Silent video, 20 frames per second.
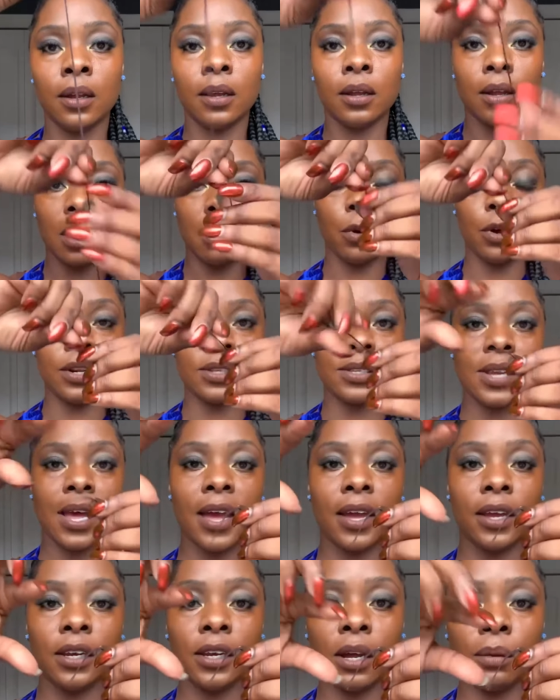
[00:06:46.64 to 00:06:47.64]
I want to tie a
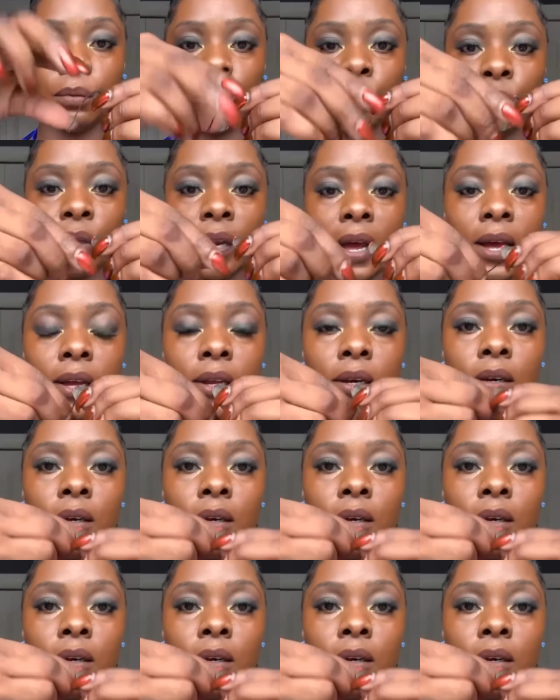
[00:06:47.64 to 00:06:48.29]
double knot